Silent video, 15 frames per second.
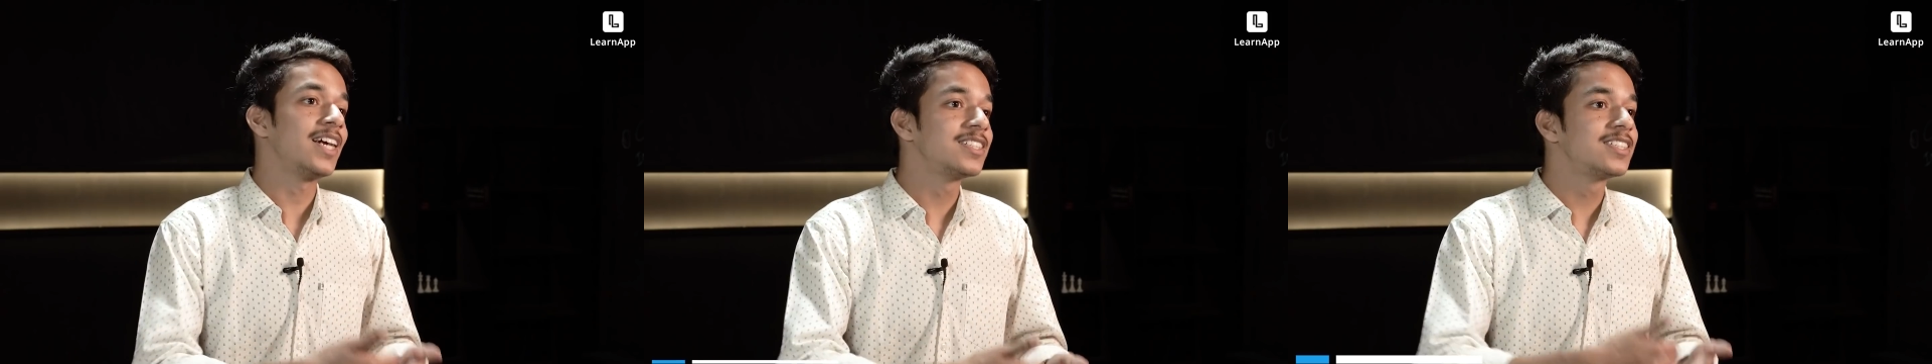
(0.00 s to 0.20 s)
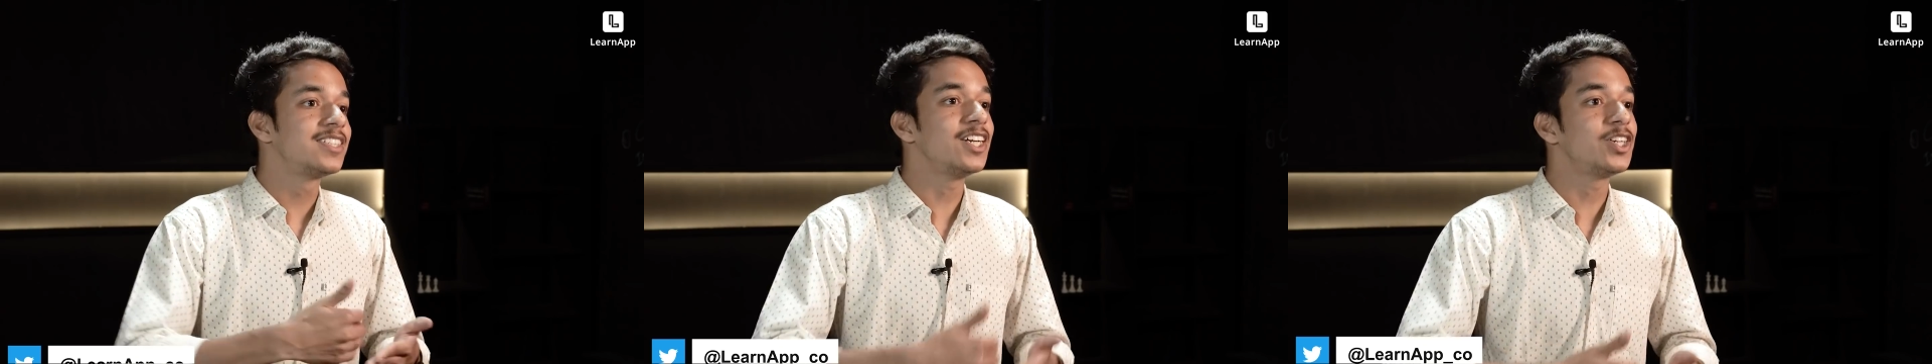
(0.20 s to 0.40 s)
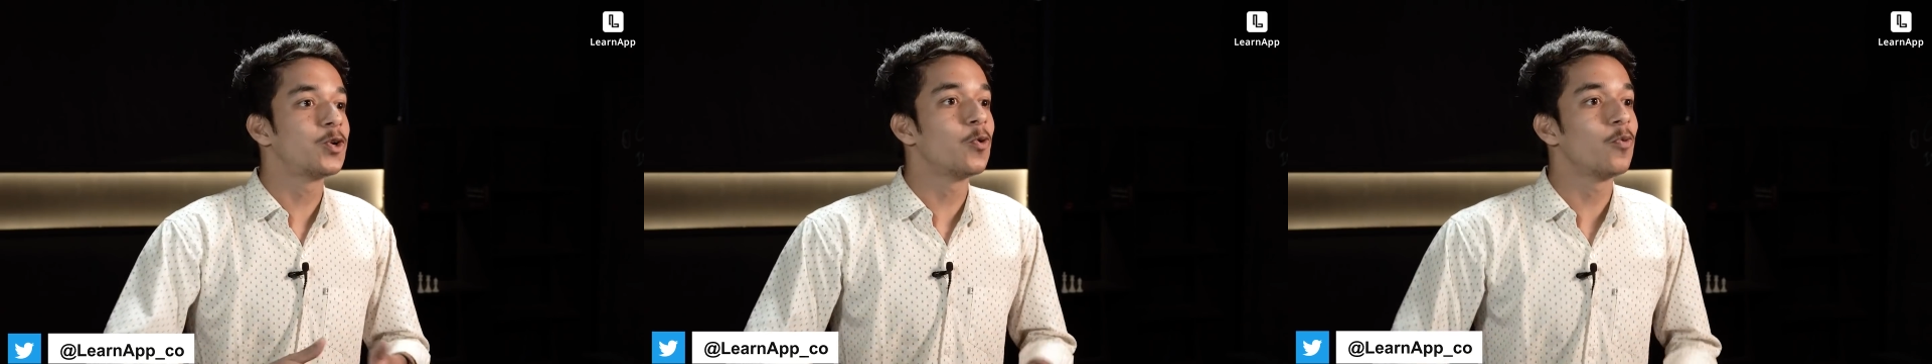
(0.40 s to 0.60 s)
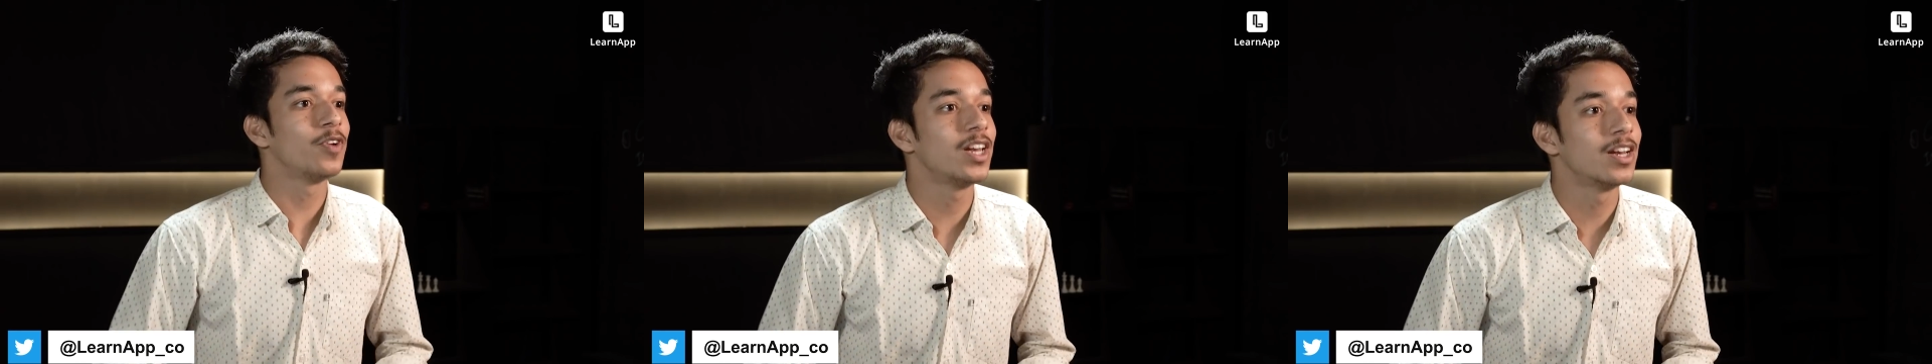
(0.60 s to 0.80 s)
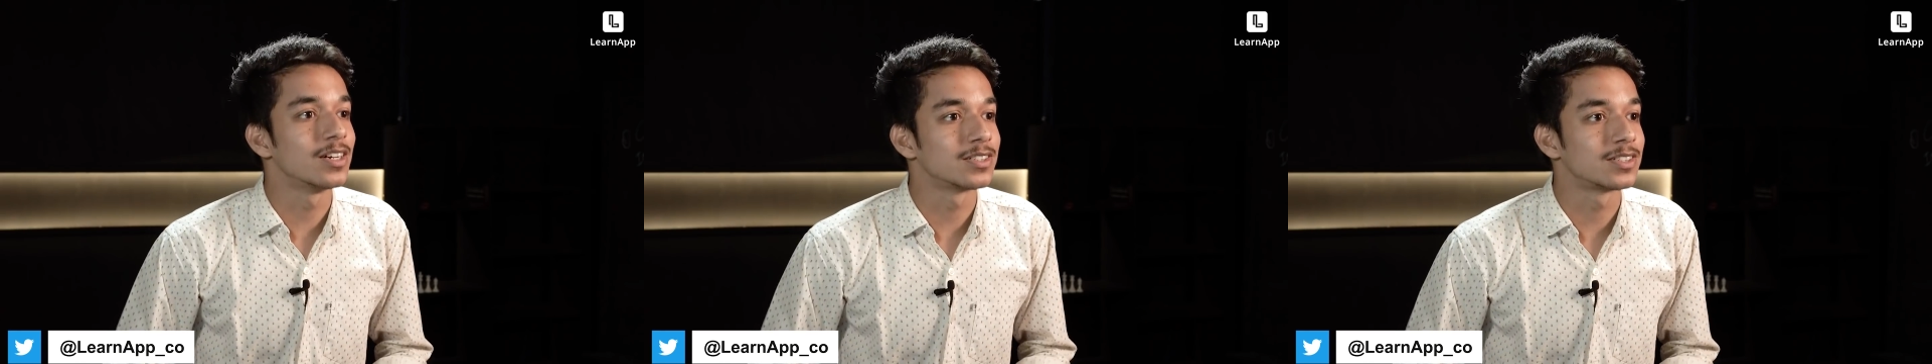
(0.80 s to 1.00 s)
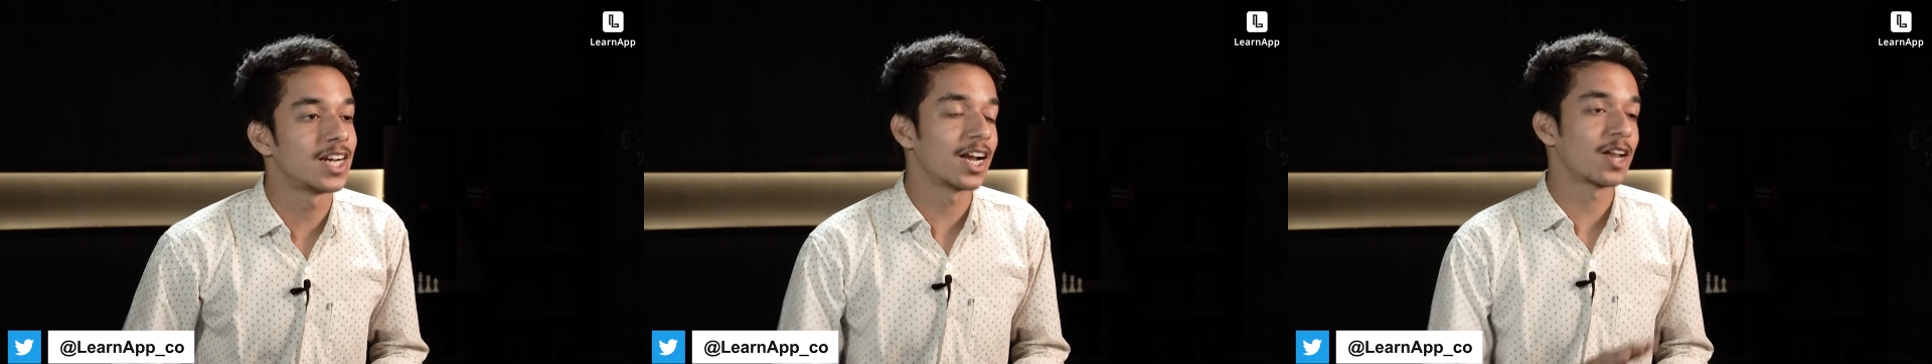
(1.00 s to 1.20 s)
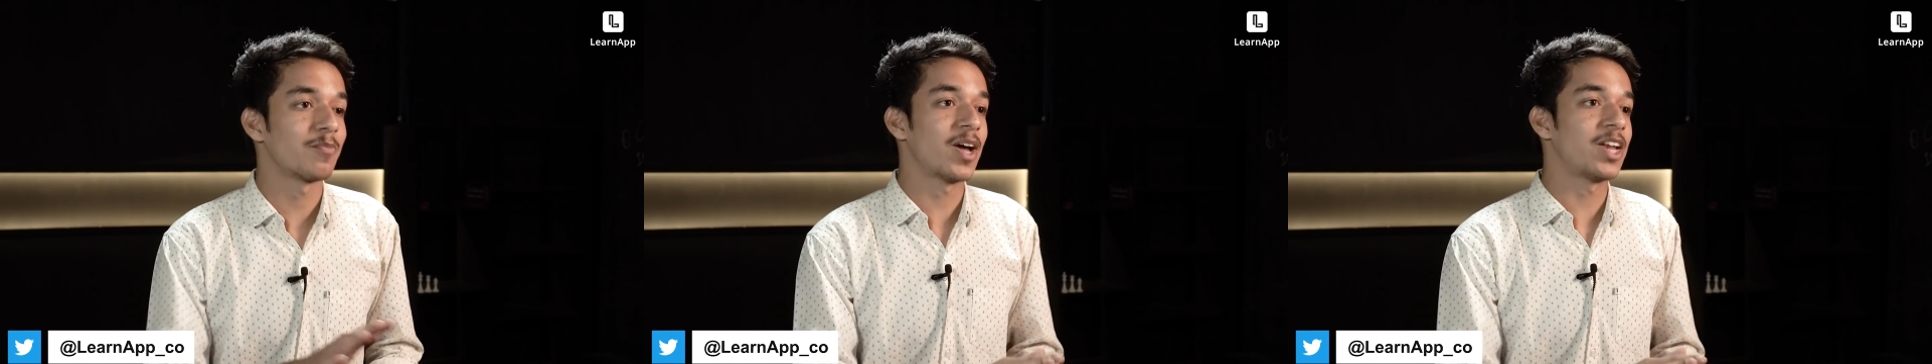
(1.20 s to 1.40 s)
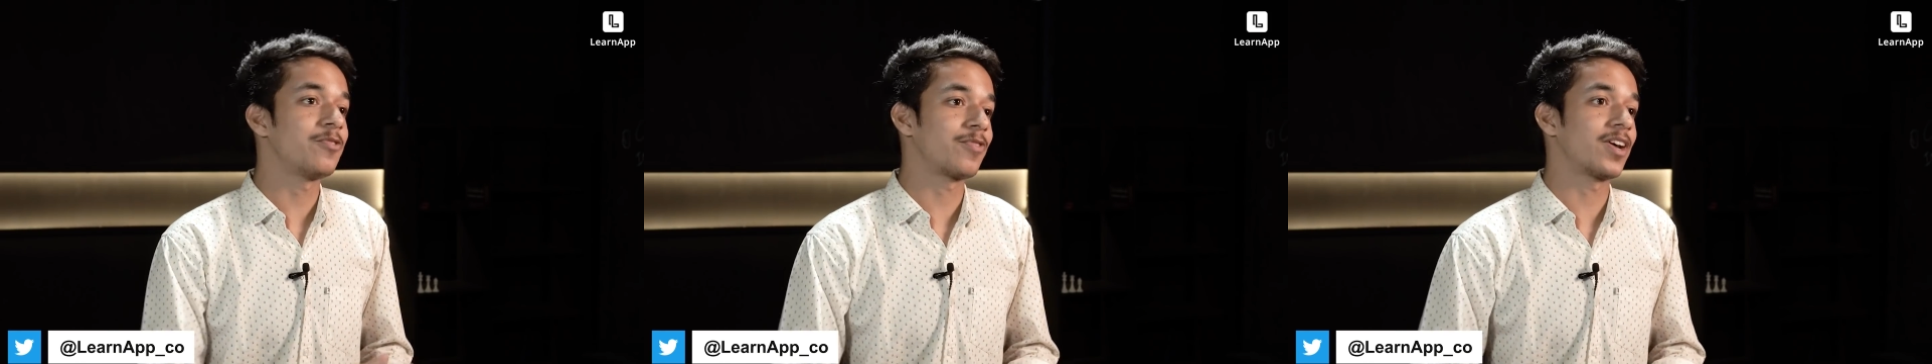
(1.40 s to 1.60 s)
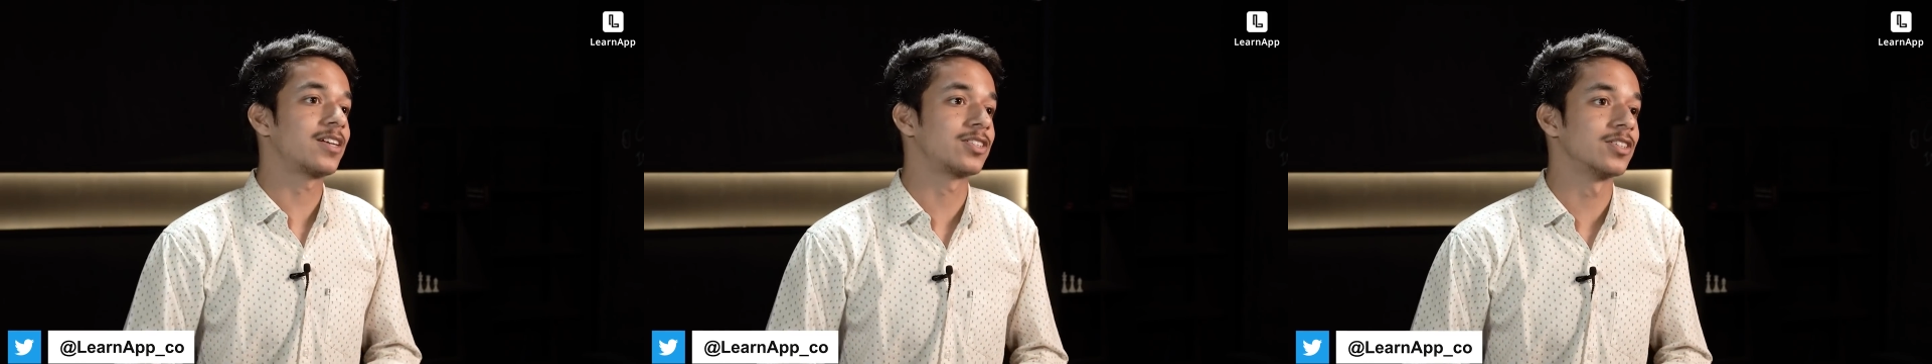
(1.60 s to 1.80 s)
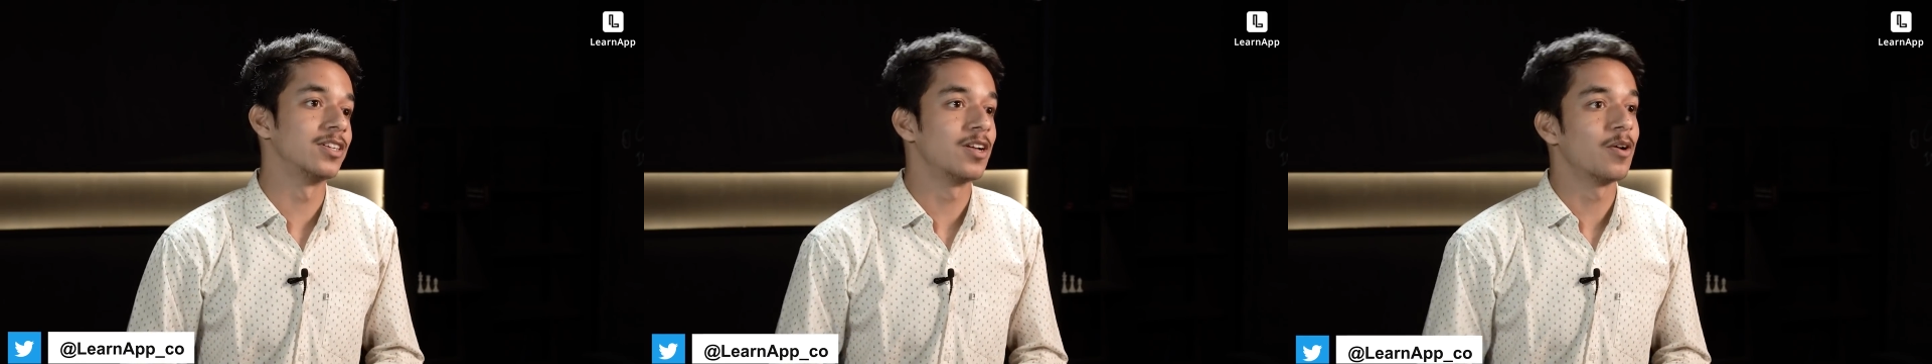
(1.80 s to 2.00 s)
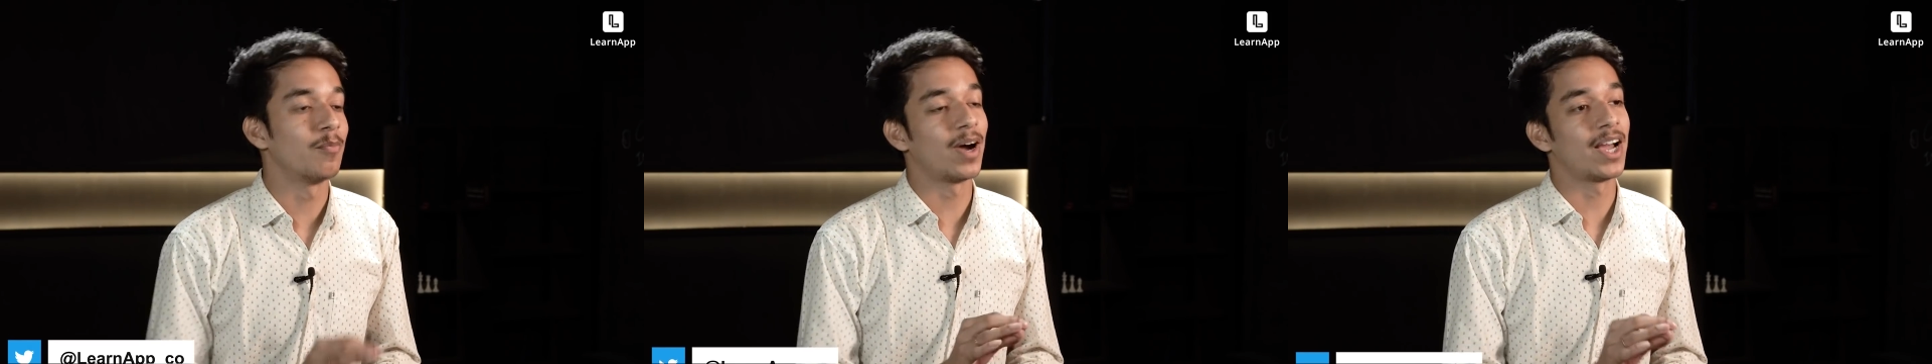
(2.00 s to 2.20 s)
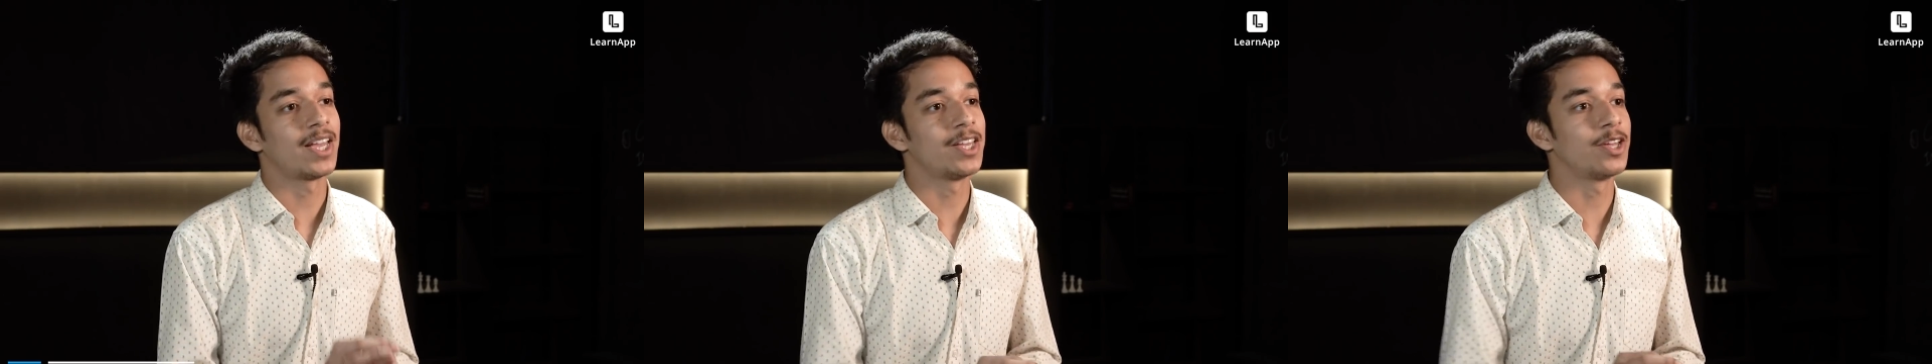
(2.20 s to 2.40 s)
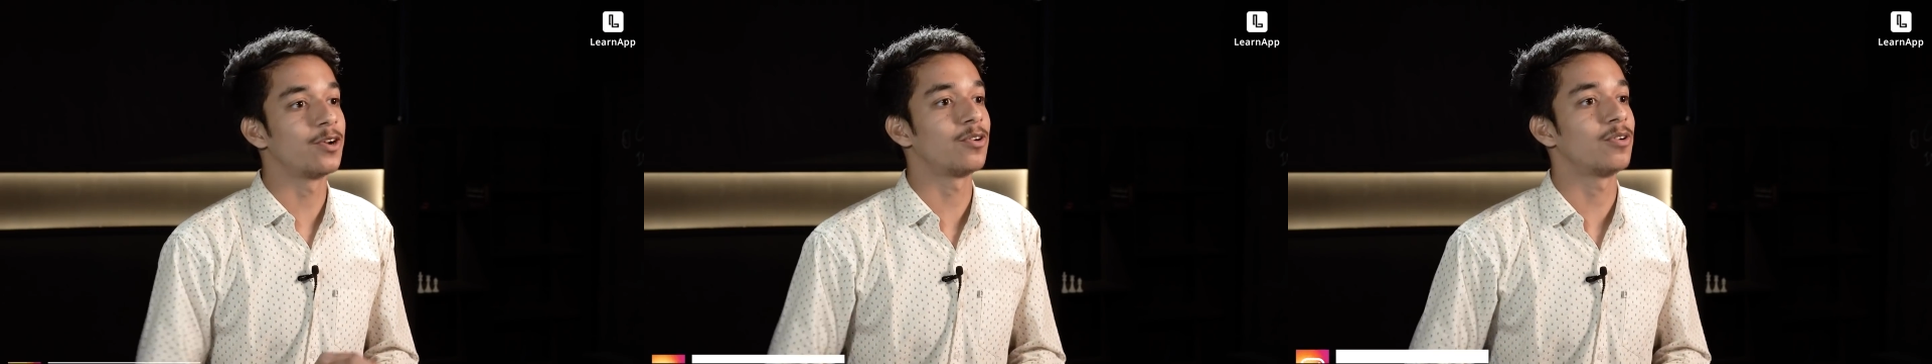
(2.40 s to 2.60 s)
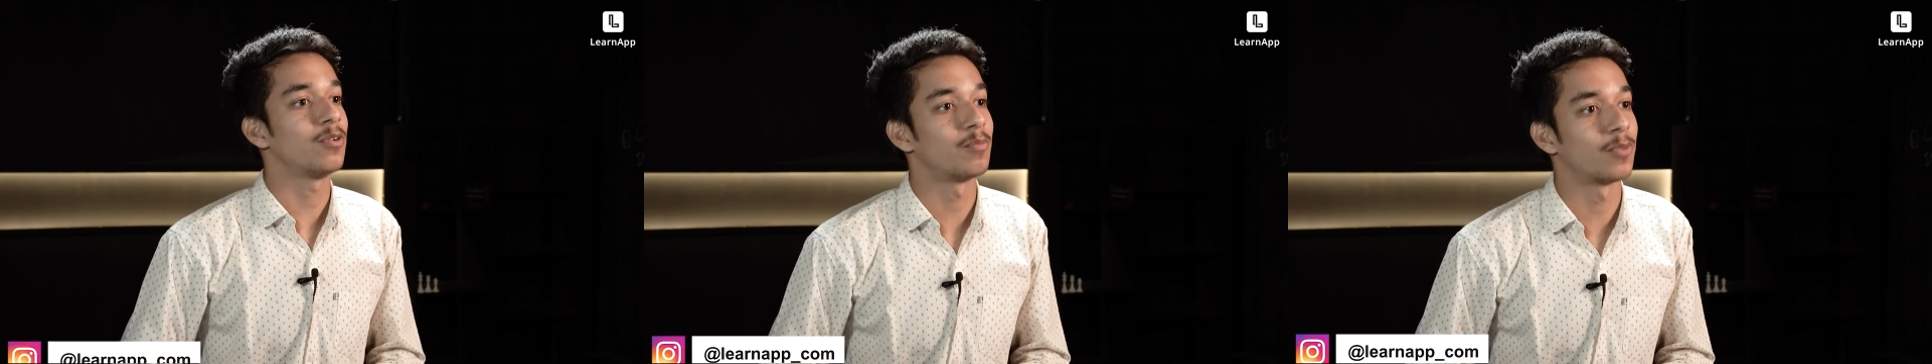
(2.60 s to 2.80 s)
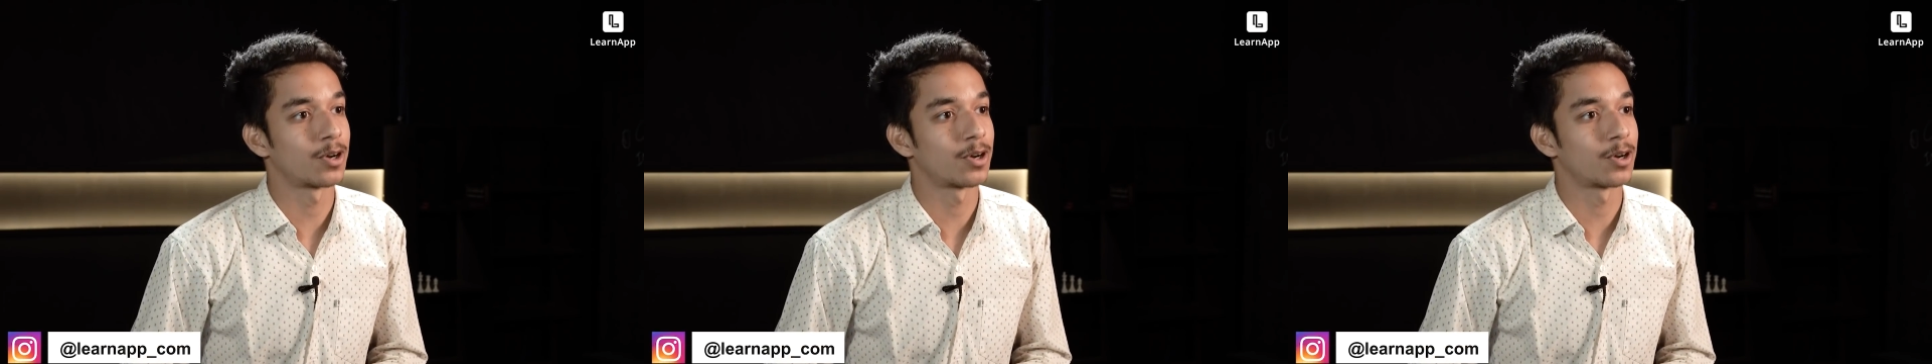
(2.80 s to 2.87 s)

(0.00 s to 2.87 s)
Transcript: That's the two-wheelers that are manufactured by Hero